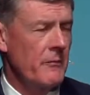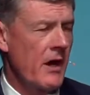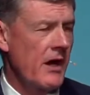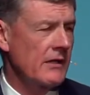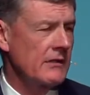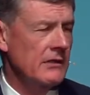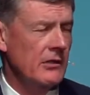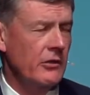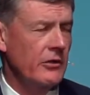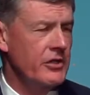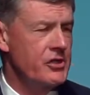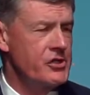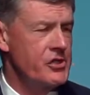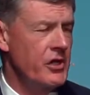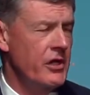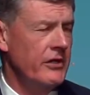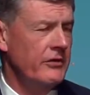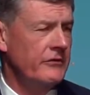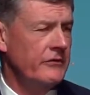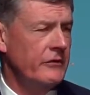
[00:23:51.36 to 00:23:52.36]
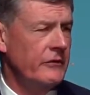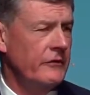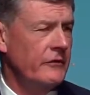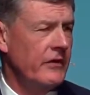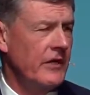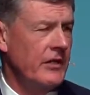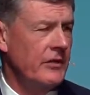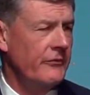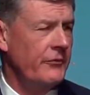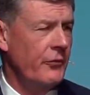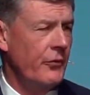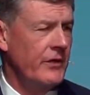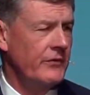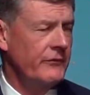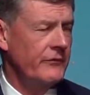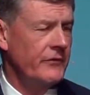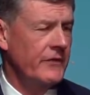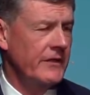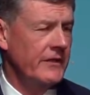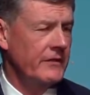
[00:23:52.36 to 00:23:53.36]
Martin Lloyd-Jones who said of
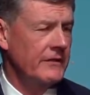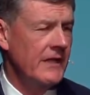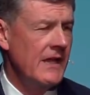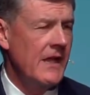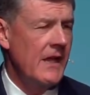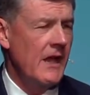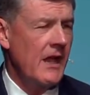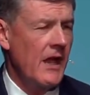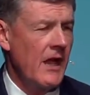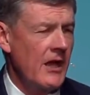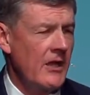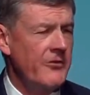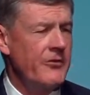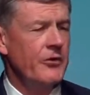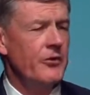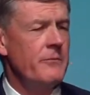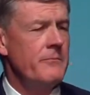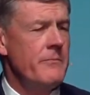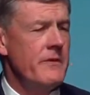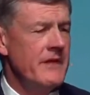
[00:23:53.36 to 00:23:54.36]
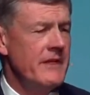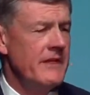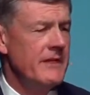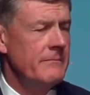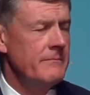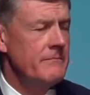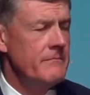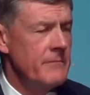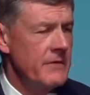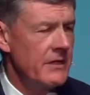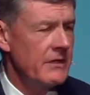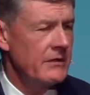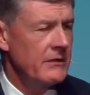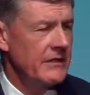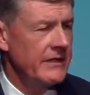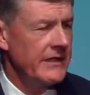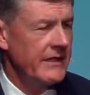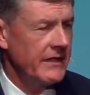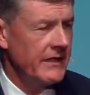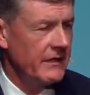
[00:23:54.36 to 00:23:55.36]
Whitefield, other men
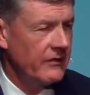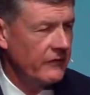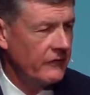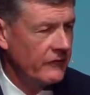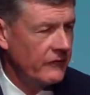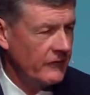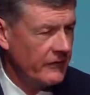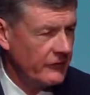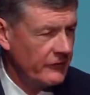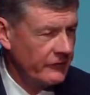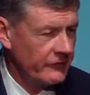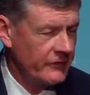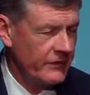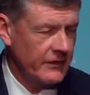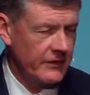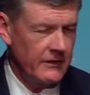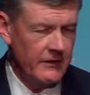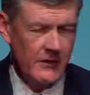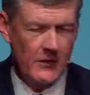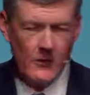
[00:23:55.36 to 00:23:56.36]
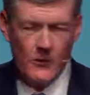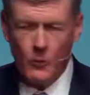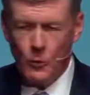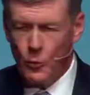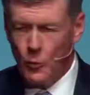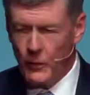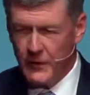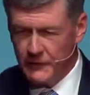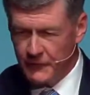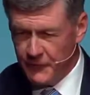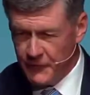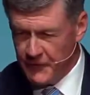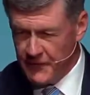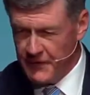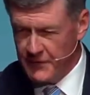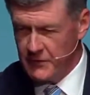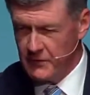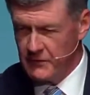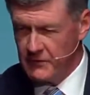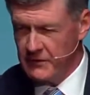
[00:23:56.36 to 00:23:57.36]
merely existed,
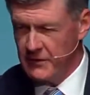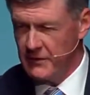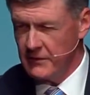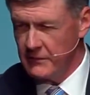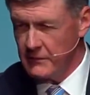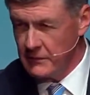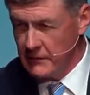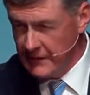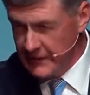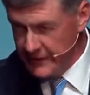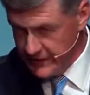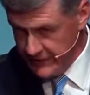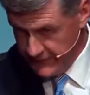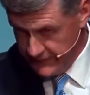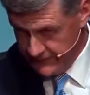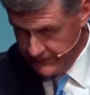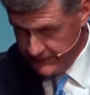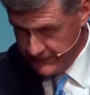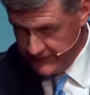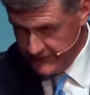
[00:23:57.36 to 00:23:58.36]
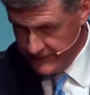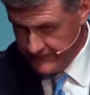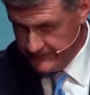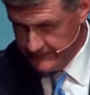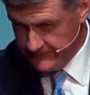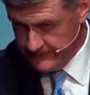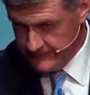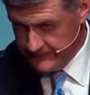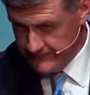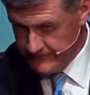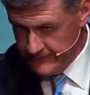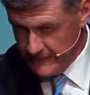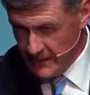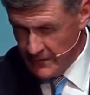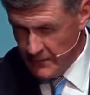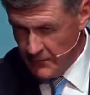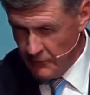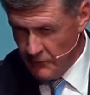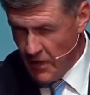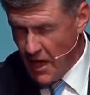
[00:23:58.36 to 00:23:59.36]
Whitefield lived.
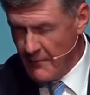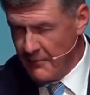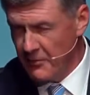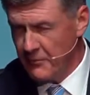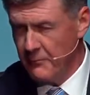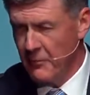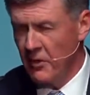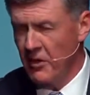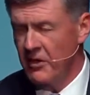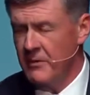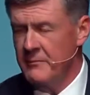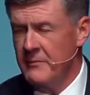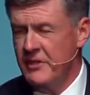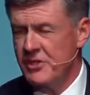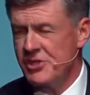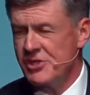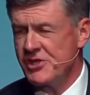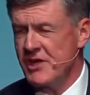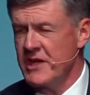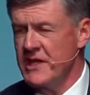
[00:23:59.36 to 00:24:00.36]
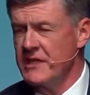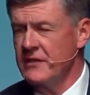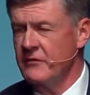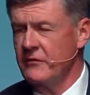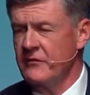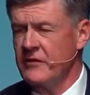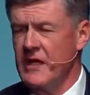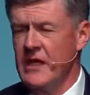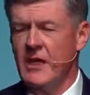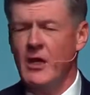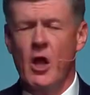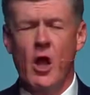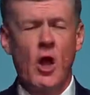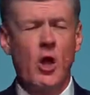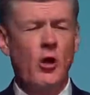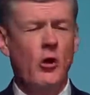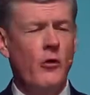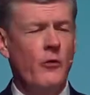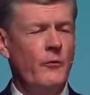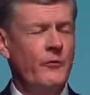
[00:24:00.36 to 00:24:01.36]
Robert Murray McShane said,
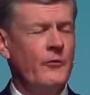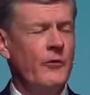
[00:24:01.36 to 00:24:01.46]
oh,